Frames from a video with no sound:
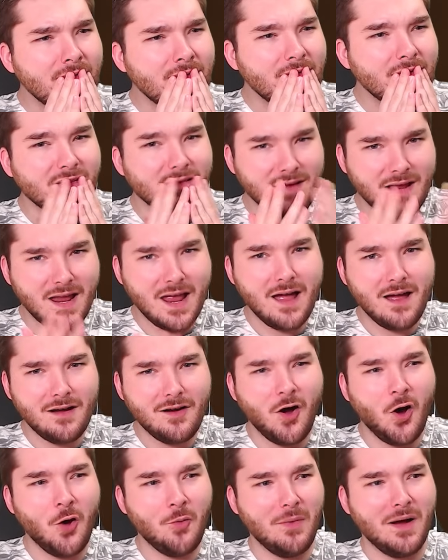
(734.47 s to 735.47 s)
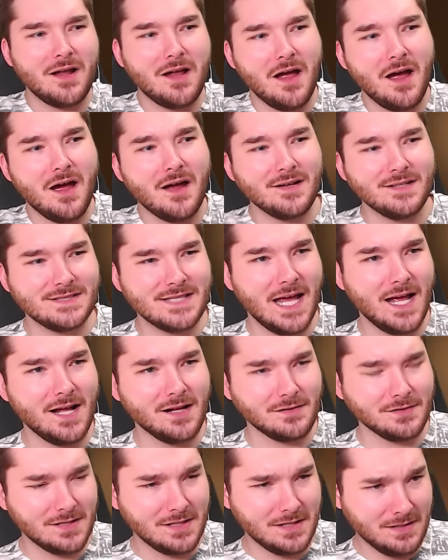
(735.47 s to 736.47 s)
Help me. Yeah, oh my god,
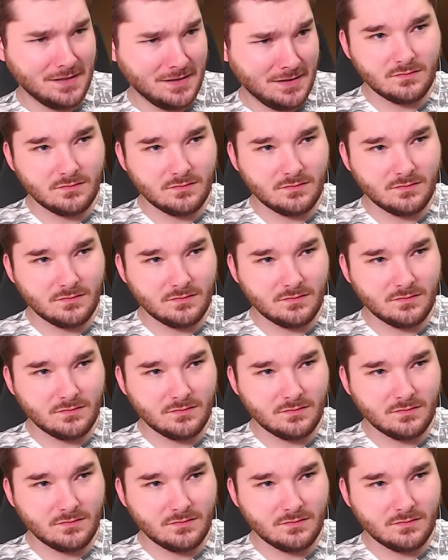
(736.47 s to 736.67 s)
exactly.